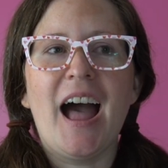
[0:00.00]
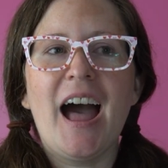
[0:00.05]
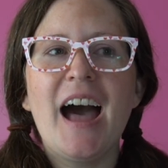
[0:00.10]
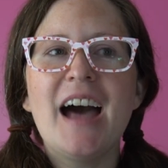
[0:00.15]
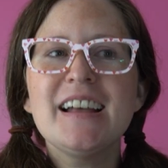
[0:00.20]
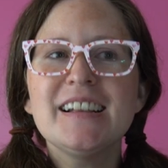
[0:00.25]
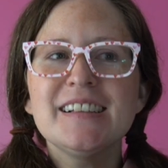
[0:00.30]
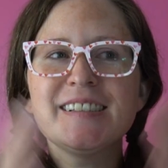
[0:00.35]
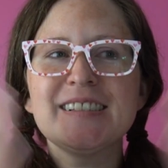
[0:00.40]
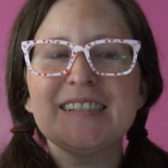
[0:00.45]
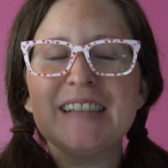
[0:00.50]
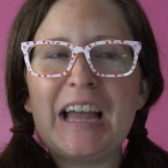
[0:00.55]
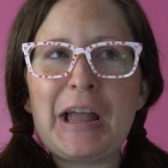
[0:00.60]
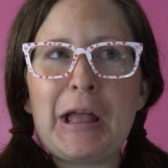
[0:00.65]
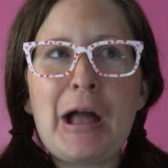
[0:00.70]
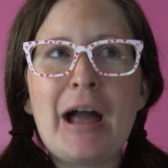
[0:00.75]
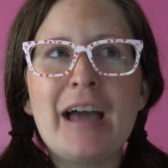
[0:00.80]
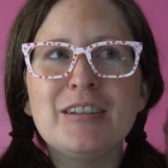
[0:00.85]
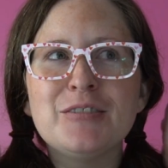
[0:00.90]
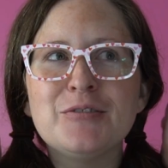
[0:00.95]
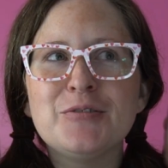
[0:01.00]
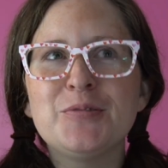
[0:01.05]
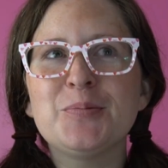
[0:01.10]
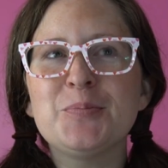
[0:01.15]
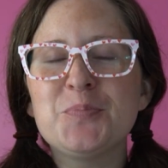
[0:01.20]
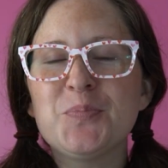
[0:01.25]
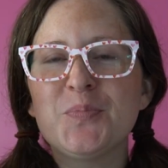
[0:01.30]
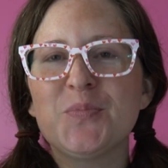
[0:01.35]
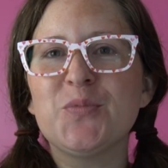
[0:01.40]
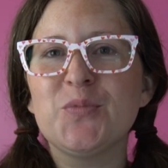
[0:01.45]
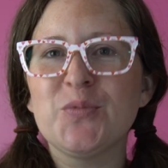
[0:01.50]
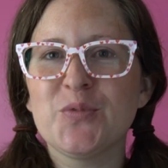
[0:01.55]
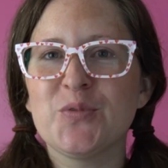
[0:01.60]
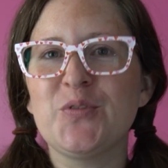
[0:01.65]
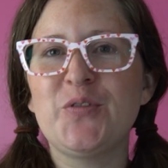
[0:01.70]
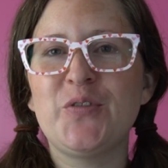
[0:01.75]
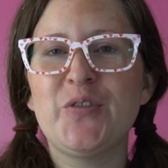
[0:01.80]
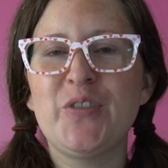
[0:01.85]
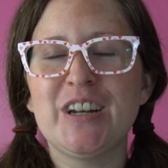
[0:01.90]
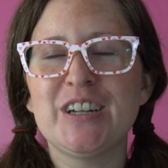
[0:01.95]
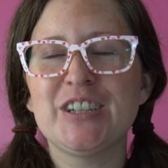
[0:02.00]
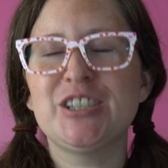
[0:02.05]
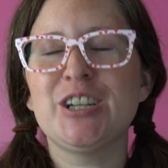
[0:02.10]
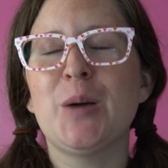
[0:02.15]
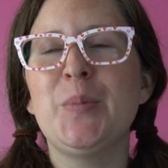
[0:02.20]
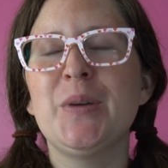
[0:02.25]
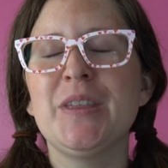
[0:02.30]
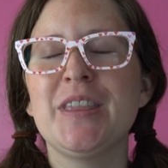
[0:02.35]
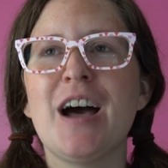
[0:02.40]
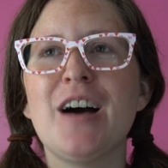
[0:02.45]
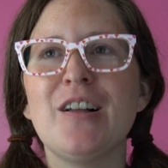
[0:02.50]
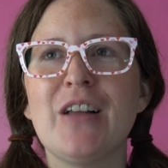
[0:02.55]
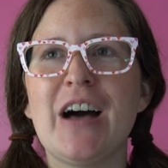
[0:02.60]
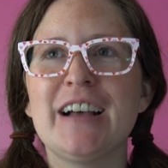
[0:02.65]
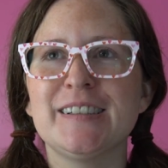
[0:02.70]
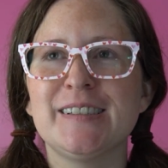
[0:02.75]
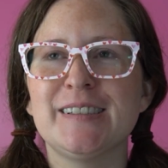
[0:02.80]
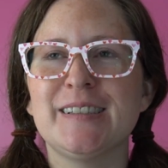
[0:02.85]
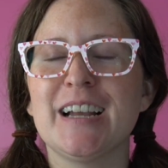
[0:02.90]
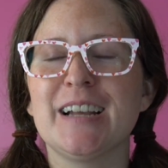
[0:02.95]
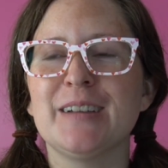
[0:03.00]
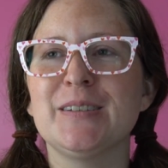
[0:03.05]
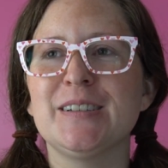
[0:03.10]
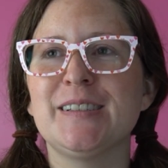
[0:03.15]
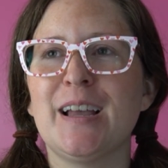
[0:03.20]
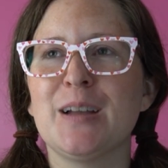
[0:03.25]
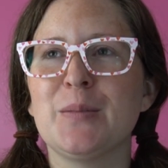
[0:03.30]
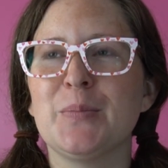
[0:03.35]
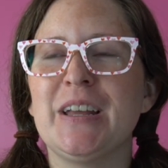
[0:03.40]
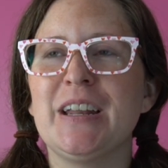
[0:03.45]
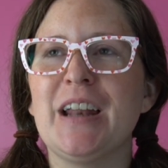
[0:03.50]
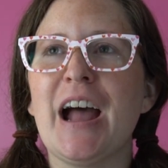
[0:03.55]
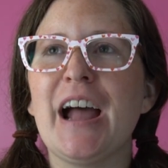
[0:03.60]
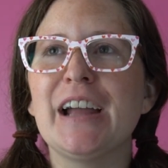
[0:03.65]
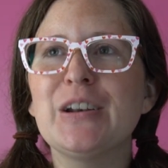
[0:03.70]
As I kind of finished up in that last segment, I